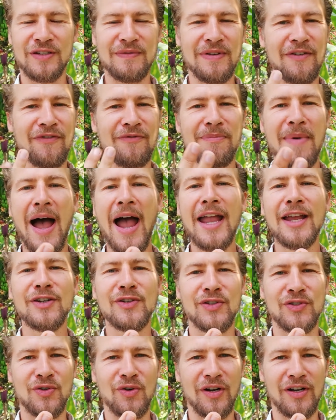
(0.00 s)
we have Mayan
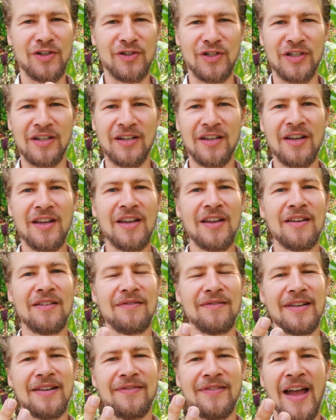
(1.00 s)
astrology,
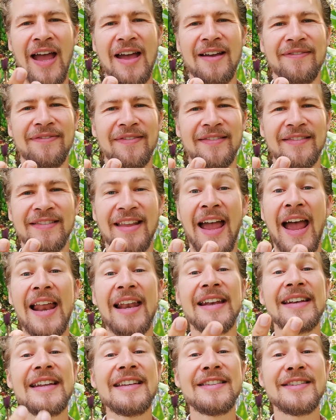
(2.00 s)
we have the
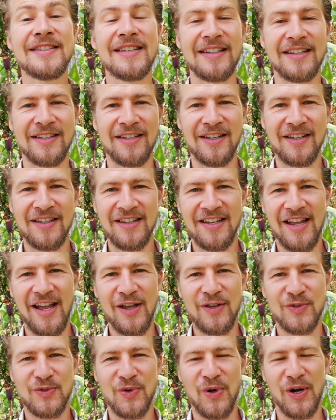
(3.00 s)
Hellenistic
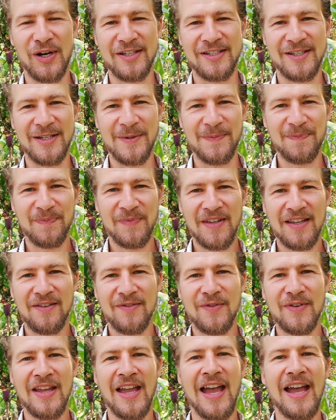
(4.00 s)
astrology,
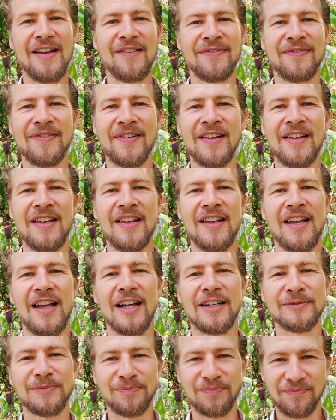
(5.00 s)
we have
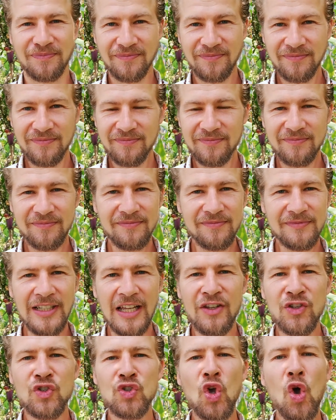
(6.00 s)

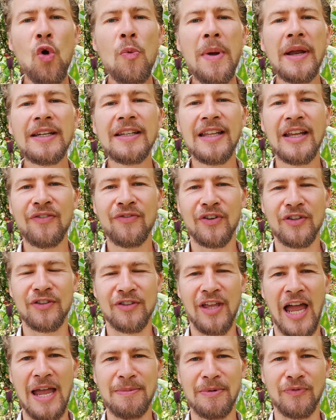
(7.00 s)
so many different
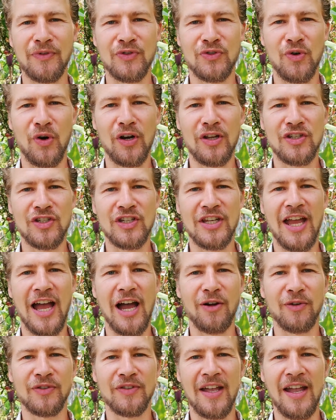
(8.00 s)
types of astrology
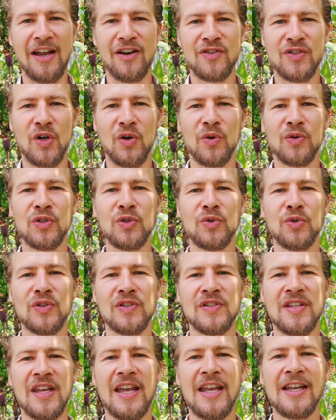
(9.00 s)
out there. So you could
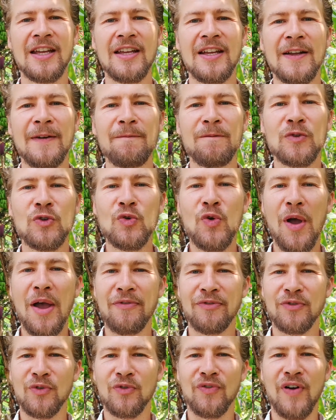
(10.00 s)
say you
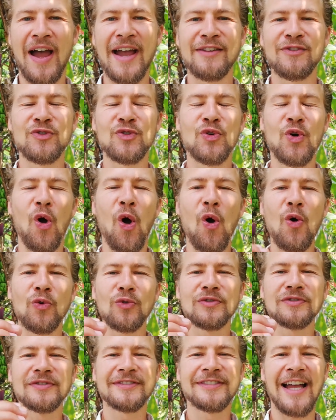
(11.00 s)
have to find your
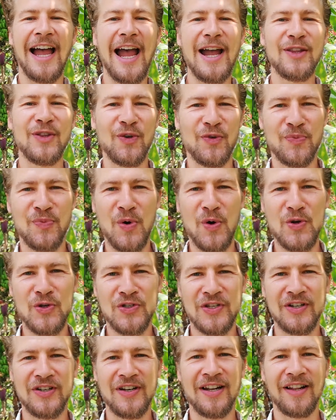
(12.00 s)
own kind of
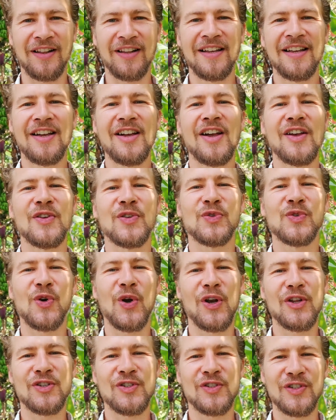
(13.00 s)
personal
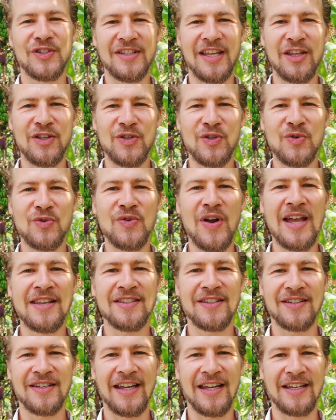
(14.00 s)
astrologers that you
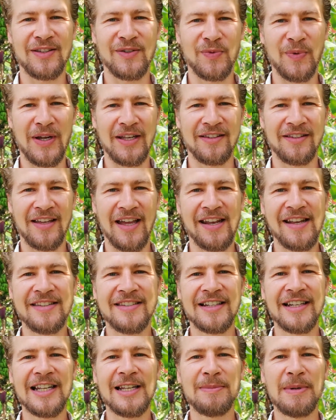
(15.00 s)
resonate with. And it's
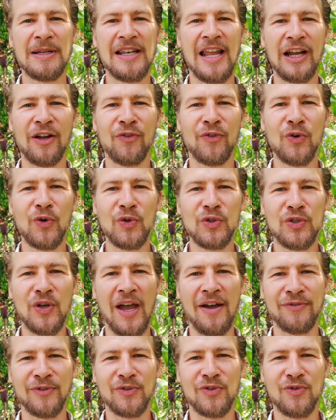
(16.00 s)
a little bit like food. You
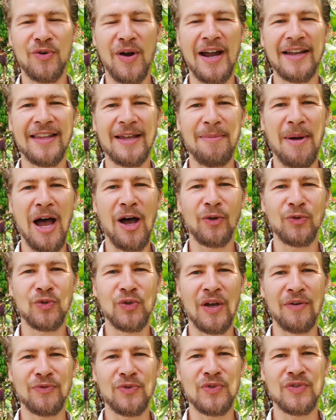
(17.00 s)
have to try them out.
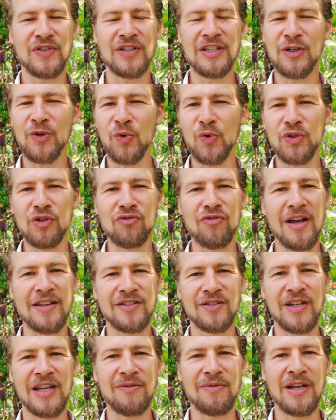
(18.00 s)
You have to see who you
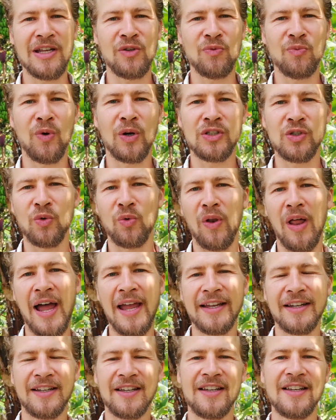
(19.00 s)
resonate with, what you
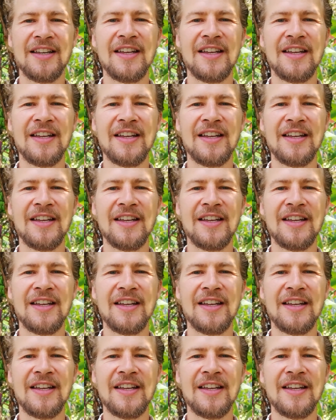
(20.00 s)
like.